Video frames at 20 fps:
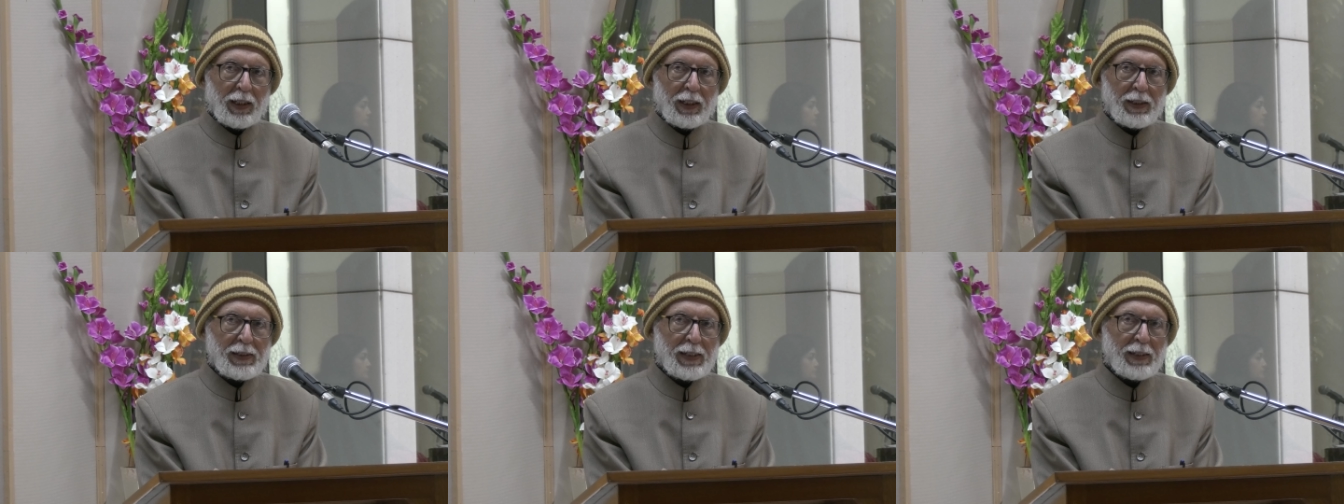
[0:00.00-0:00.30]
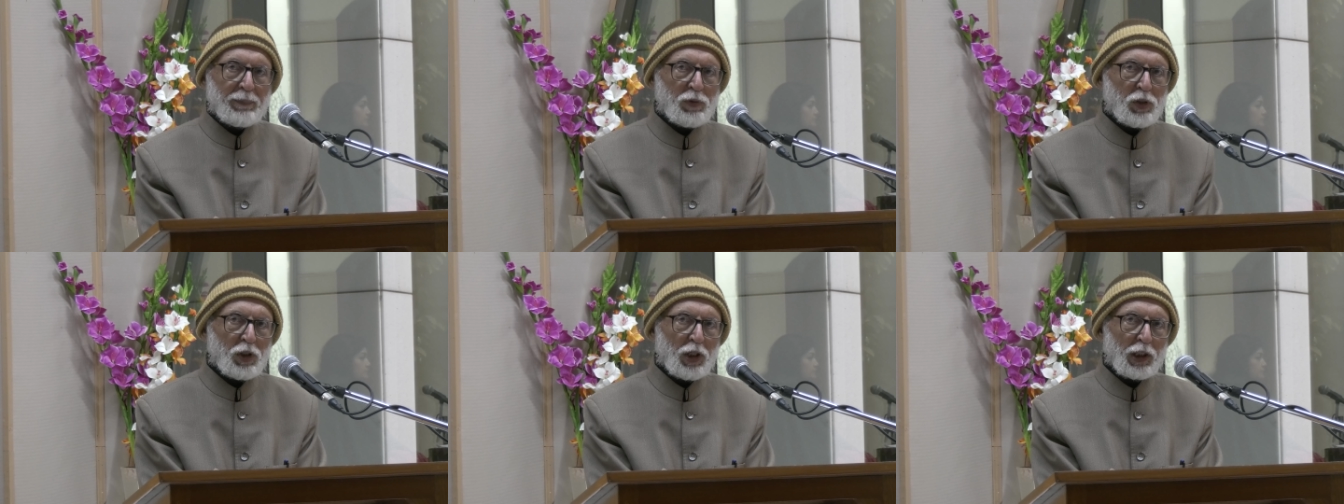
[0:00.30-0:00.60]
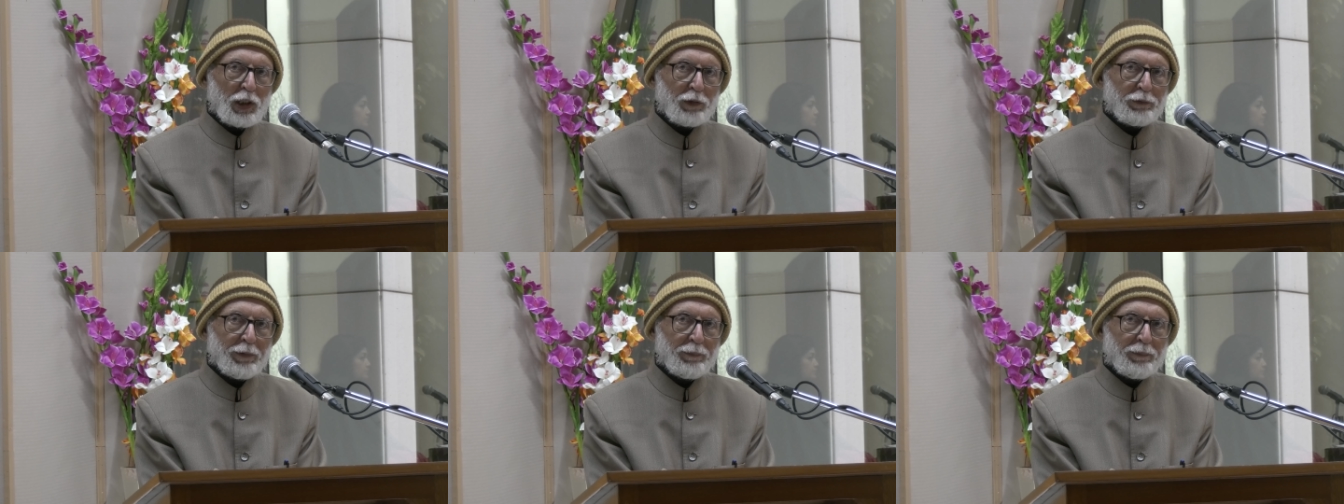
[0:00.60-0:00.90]
is some
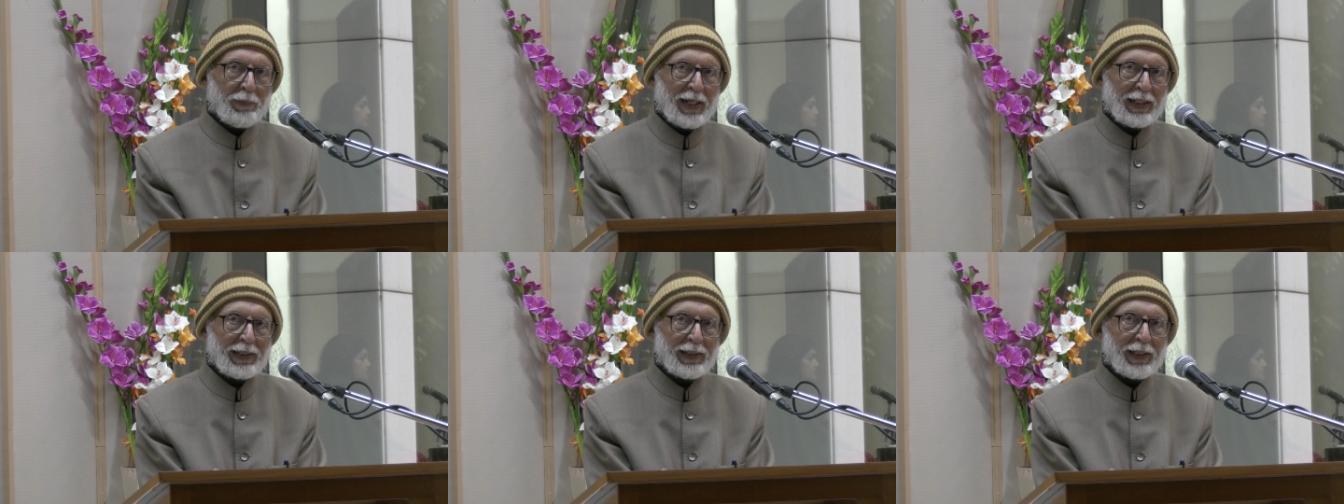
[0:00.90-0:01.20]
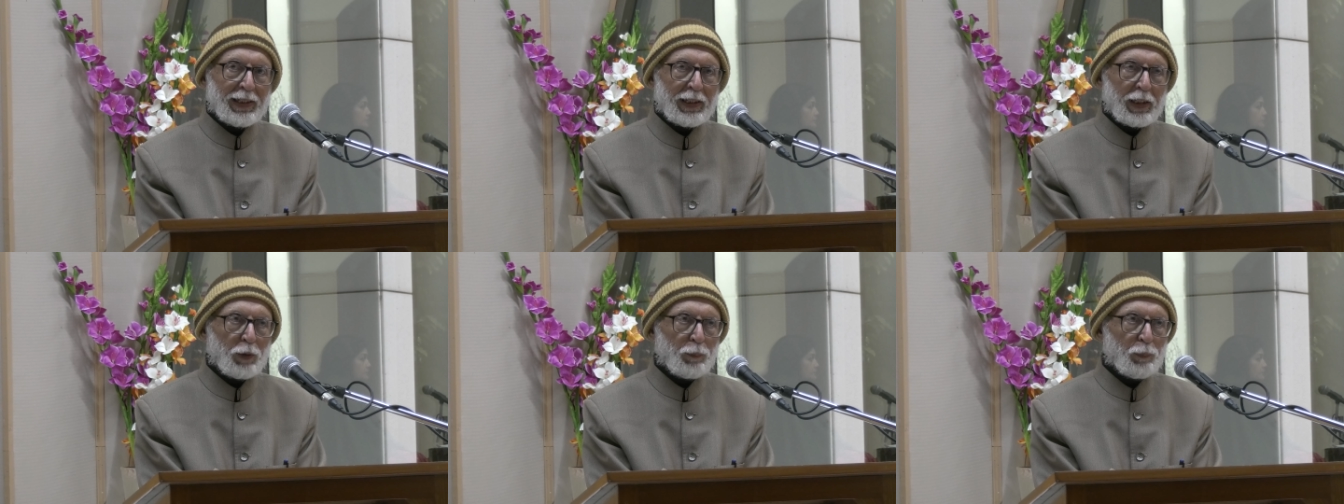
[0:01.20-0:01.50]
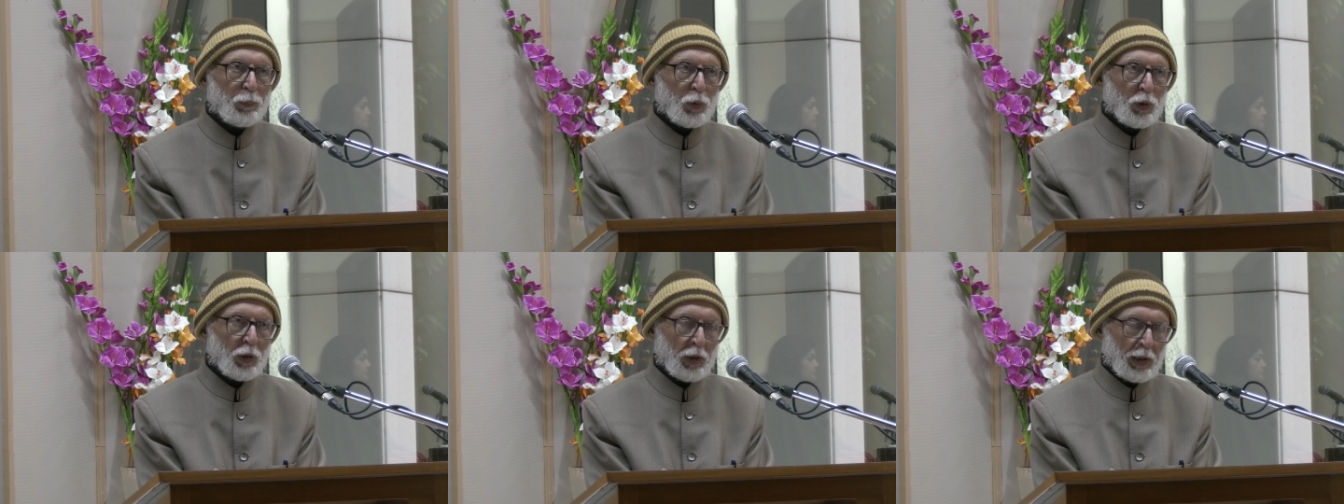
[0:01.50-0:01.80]
sort of a
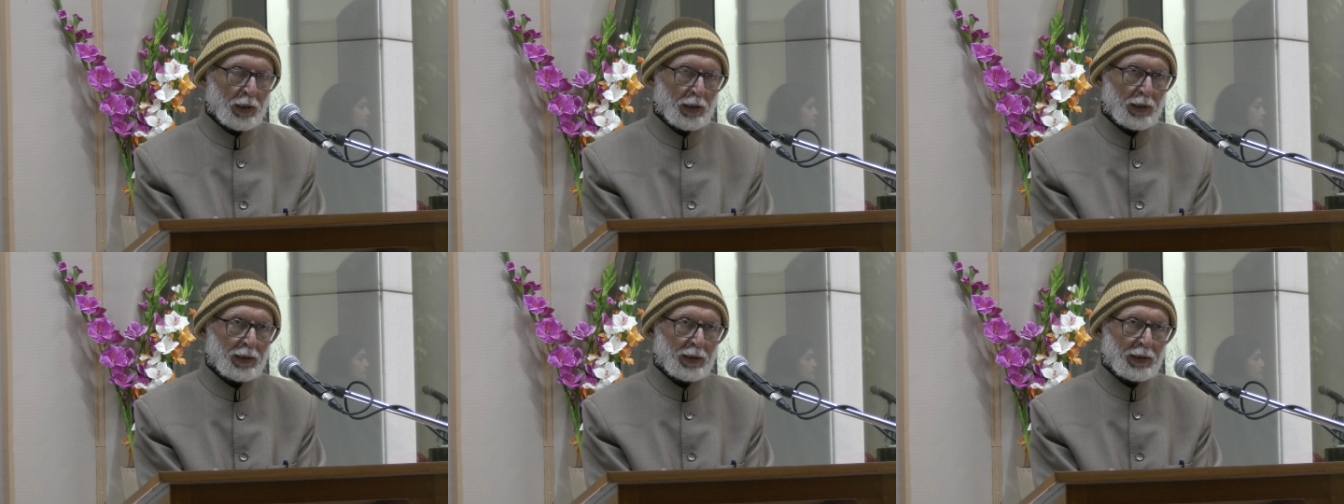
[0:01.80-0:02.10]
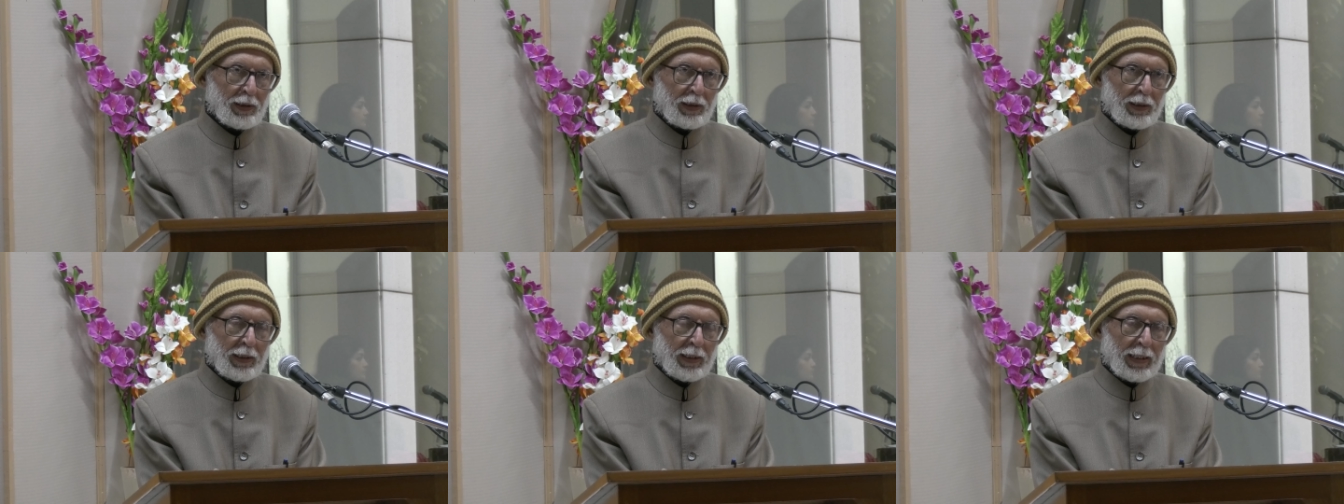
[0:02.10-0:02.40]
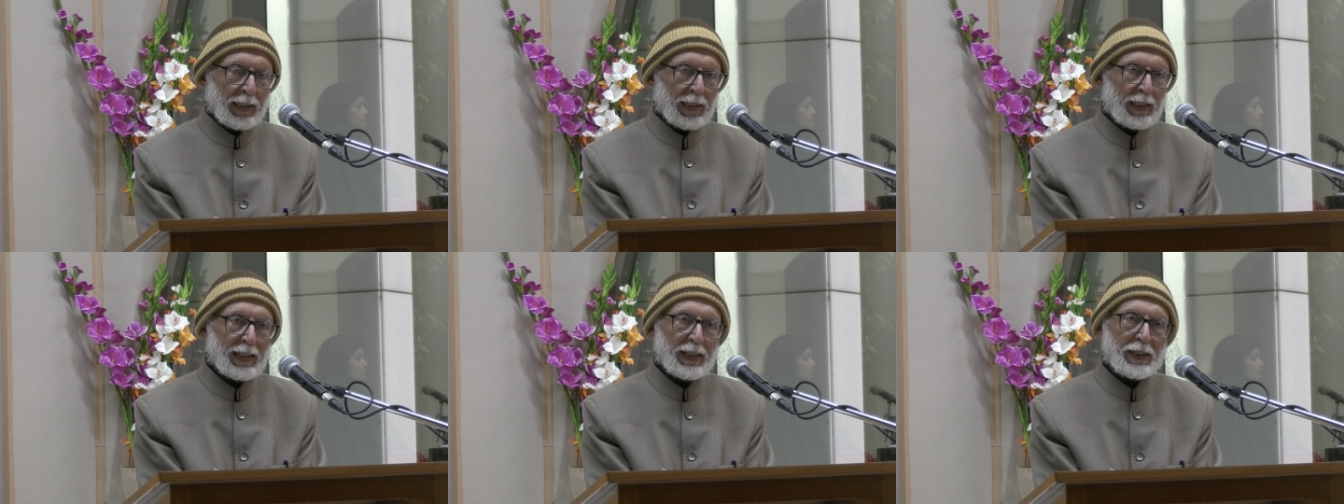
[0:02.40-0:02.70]
magnetic pull
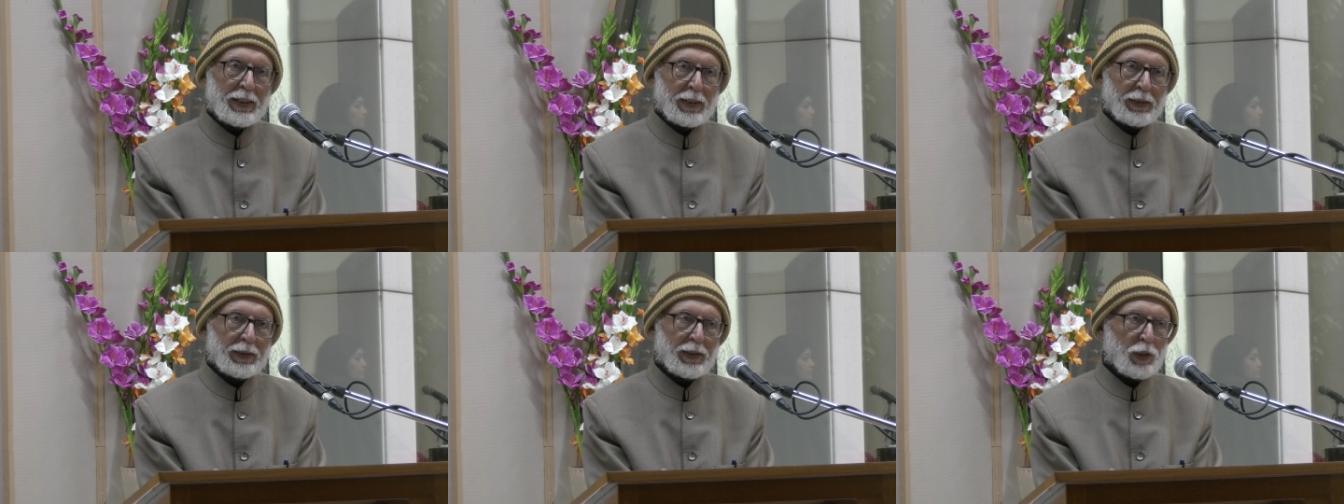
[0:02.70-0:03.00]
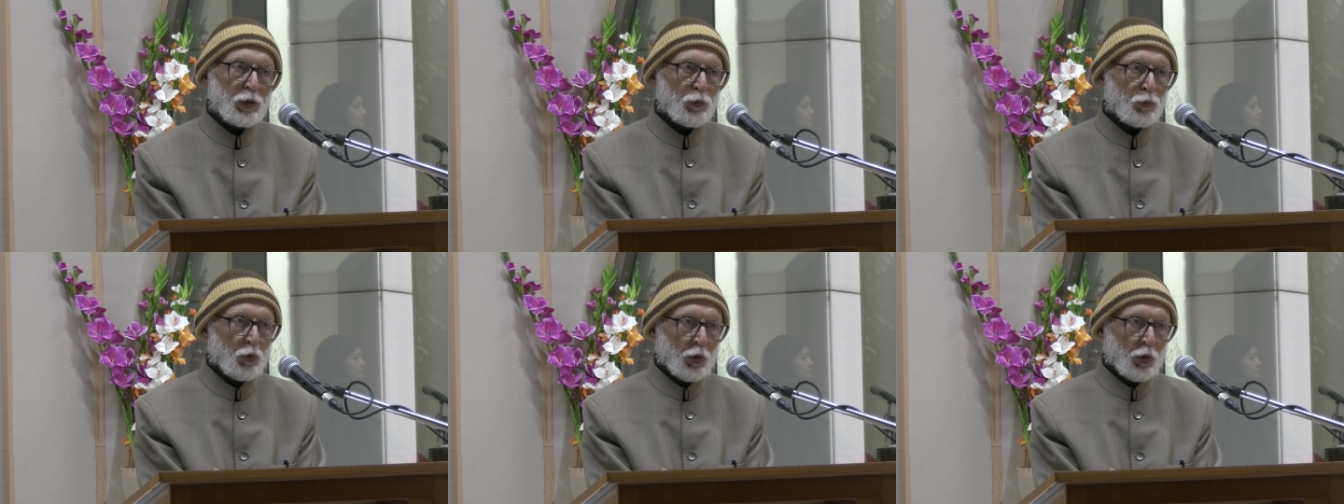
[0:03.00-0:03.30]
in each other's